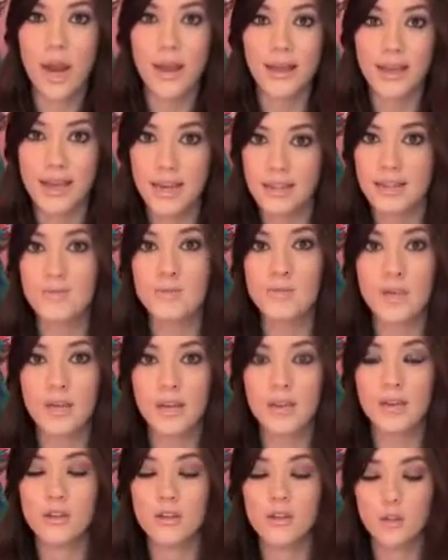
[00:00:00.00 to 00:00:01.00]
I guess
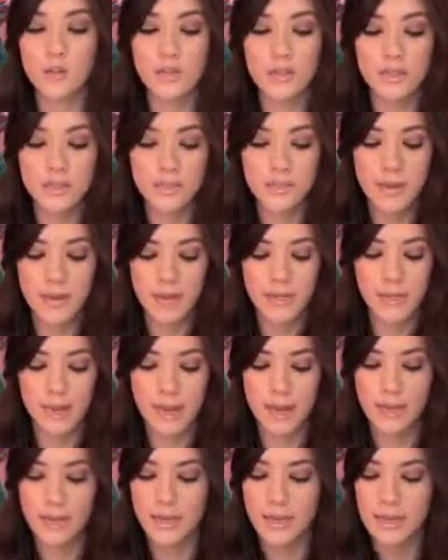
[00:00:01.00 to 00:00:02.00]
what Couture smells
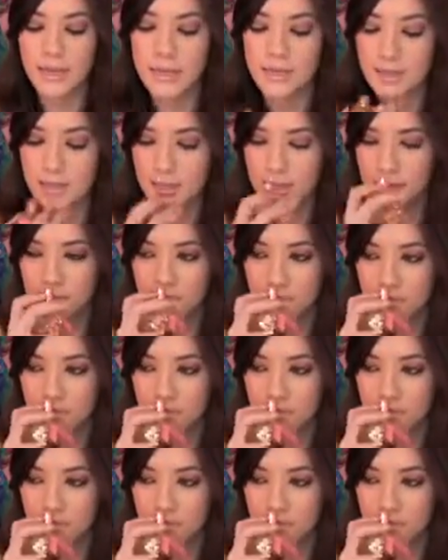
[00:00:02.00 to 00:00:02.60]
like is